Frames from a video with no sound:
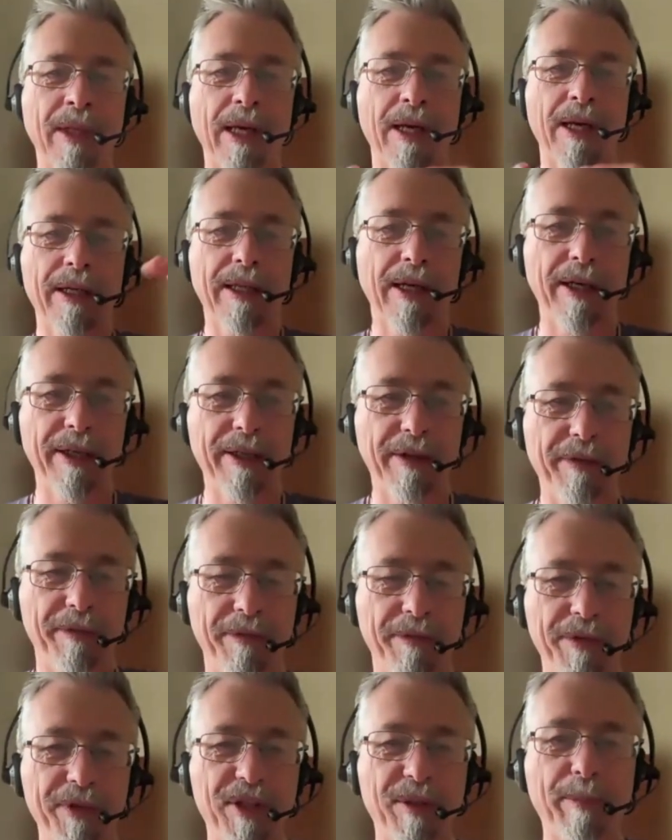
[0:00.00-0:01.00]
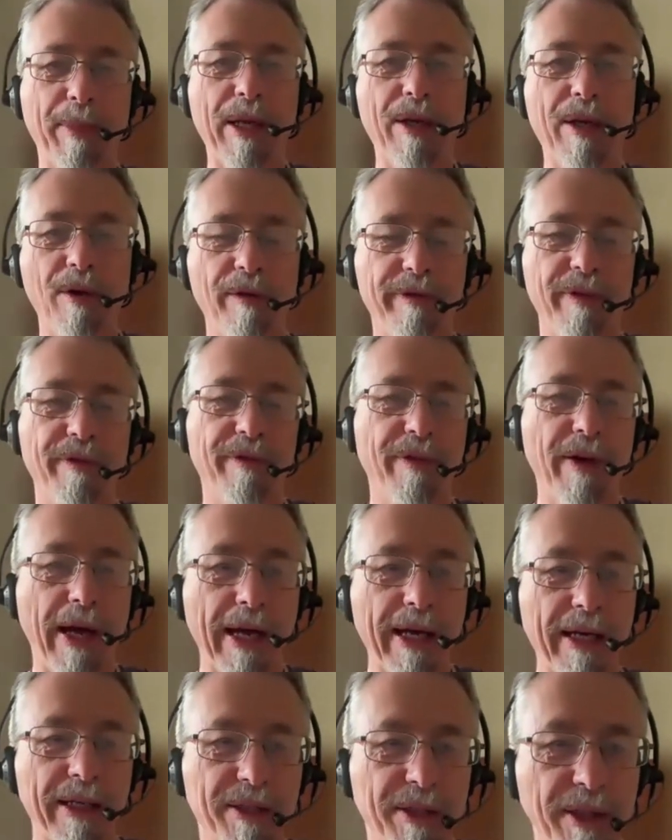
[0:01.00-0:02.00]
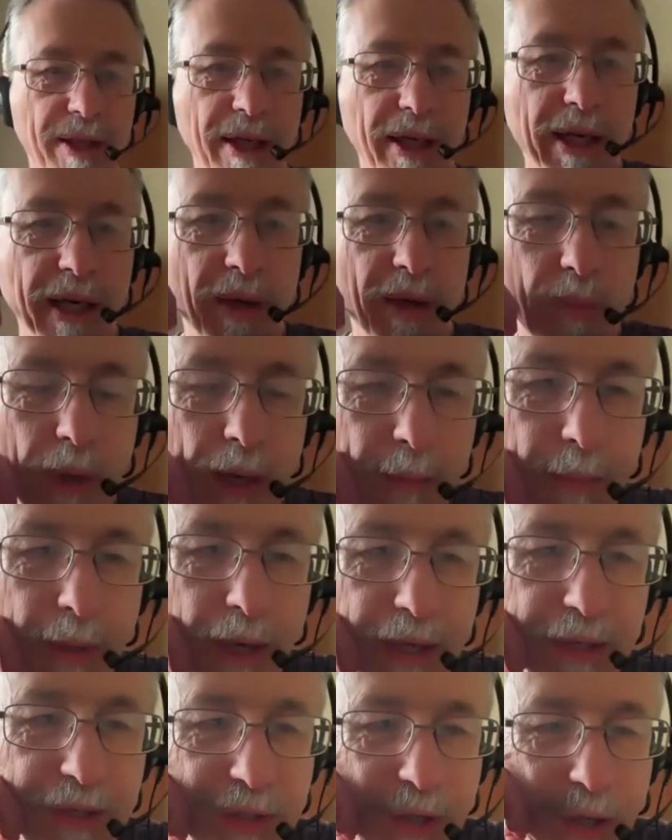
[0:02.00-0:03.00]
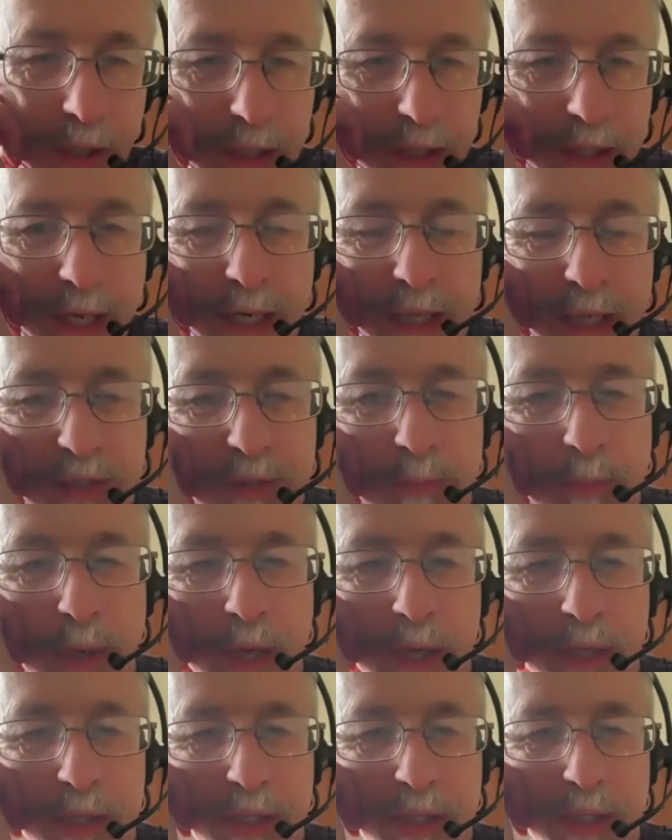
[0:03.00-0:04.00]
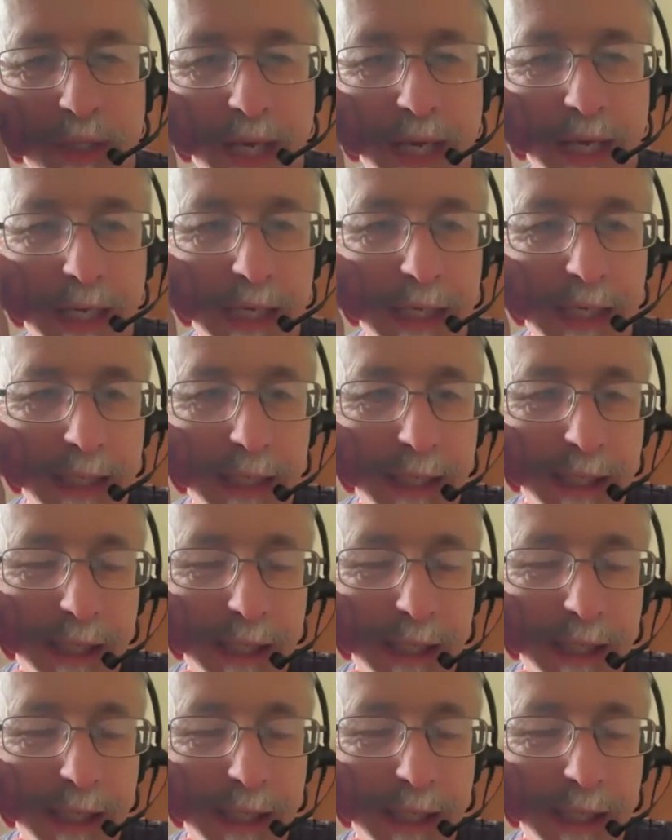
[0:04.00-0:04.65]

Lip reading: kind of spin-off effect whereby psychedelics per se